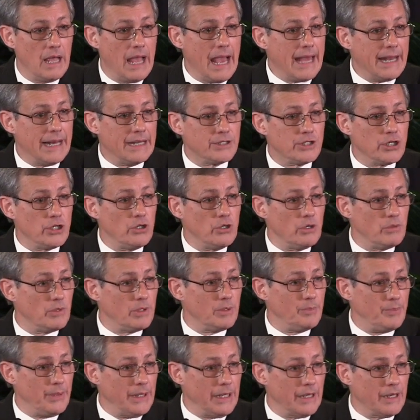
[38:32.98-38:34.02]
And as a
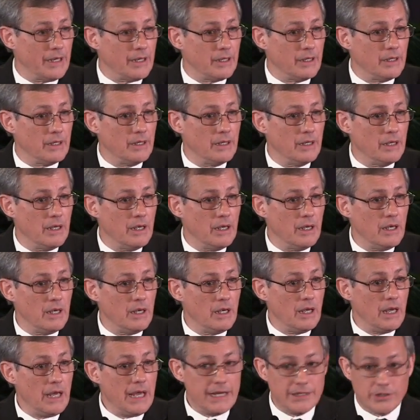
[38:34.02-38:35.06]
human being,
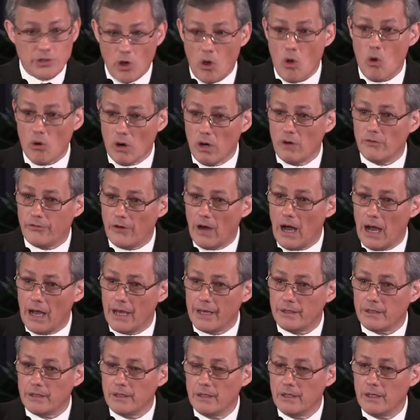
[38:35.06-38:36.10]
he's
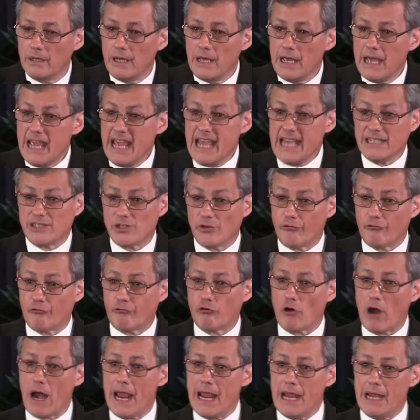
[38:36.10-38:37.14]
horrified. He's
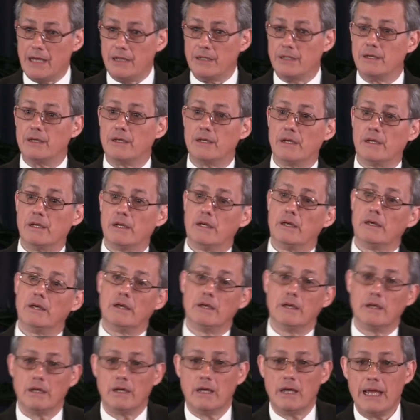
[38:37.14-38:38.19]
afraid.
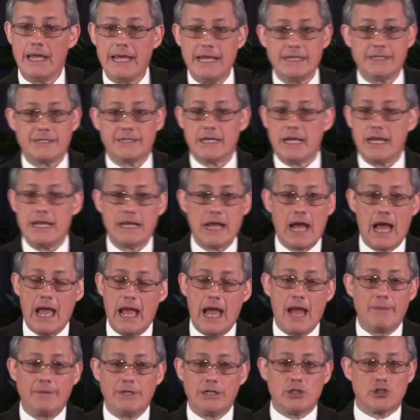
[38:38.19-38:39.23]
He's, he,
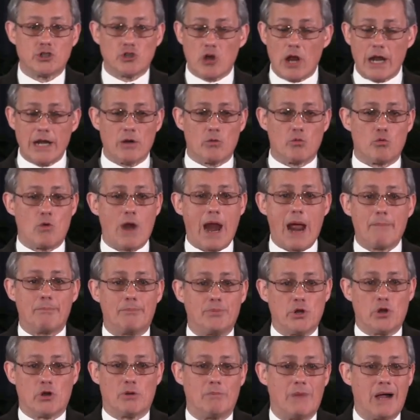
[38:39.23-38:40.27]
I mean, to try to wrap
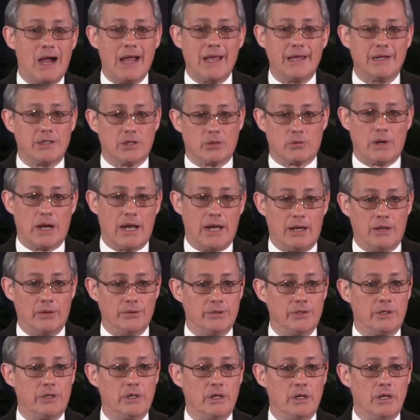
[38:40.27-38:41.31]
your mind
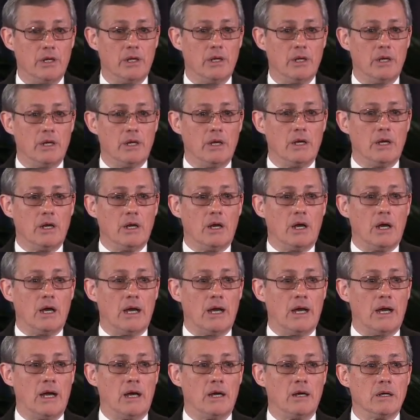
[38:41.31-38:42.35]
around,
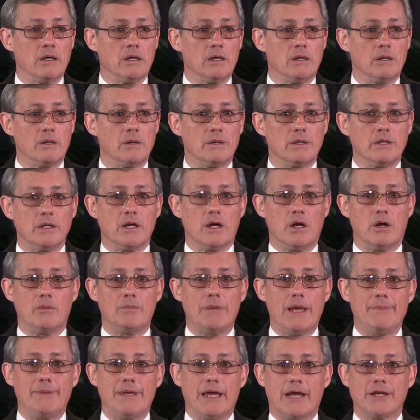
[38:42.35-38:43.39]
uh, you know,
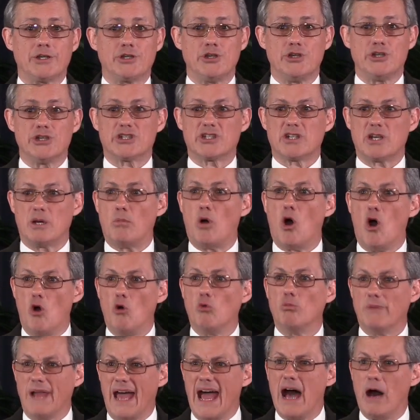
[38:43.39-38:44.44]
maybe I should just come
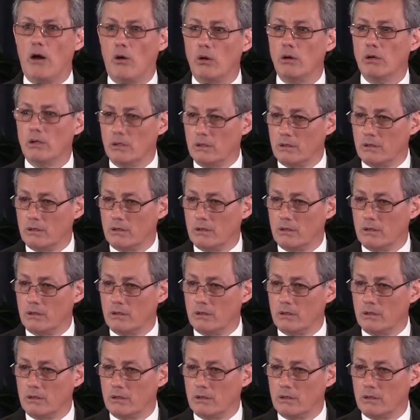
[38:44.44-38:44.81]
home now.